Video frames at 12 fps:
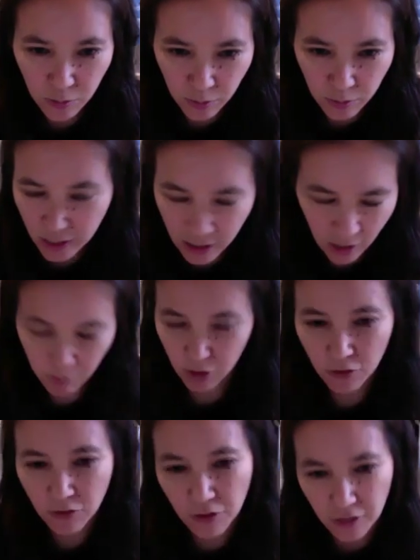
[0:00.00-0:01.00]
that's a
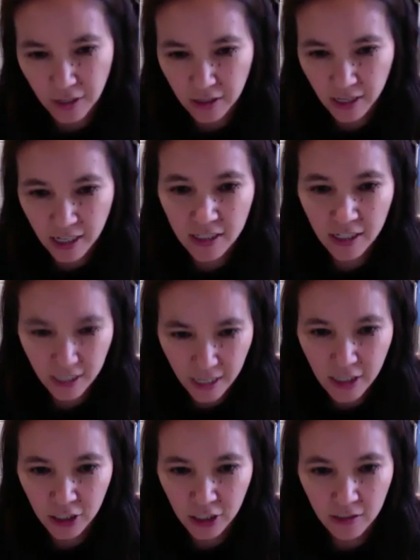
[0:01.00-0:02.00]
beautiful thing. That's
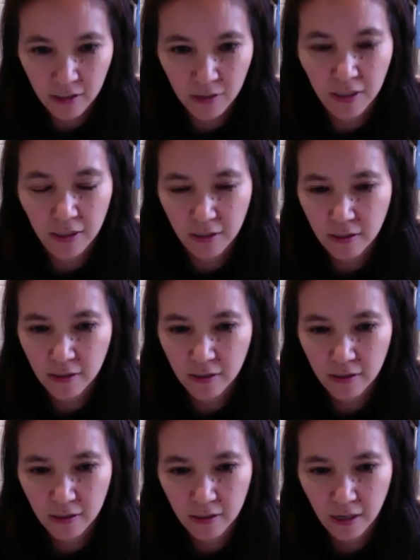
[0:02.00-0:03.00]
connection to me.
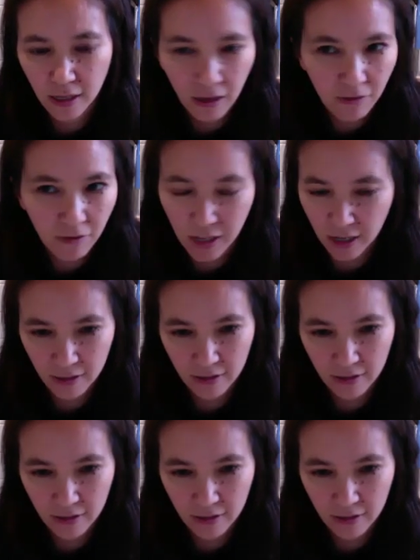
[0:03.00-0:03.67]
I love that.